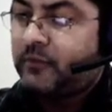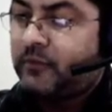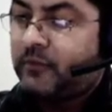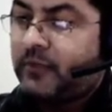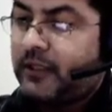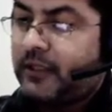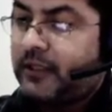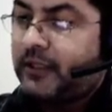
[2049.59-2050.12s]

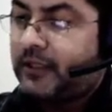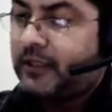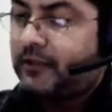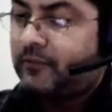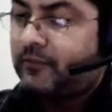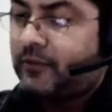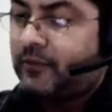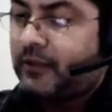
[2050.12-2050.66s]
bracket
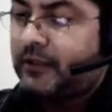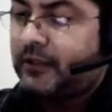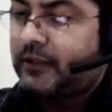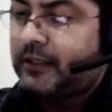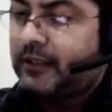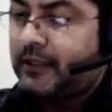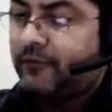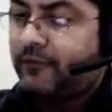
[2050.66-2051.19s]
what is
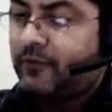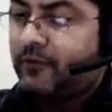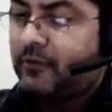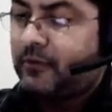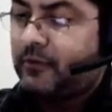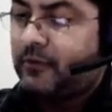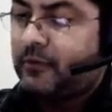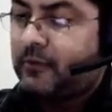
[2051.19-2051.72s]
left,
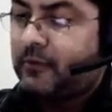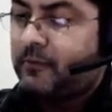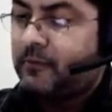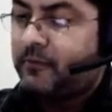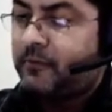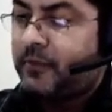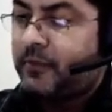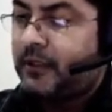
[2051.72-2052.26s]

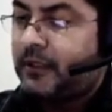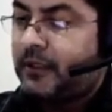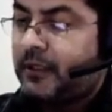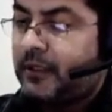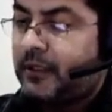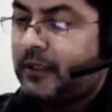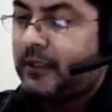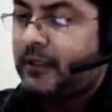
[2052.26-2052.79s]

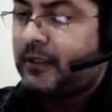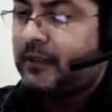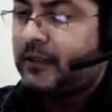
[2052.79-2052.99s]
pk,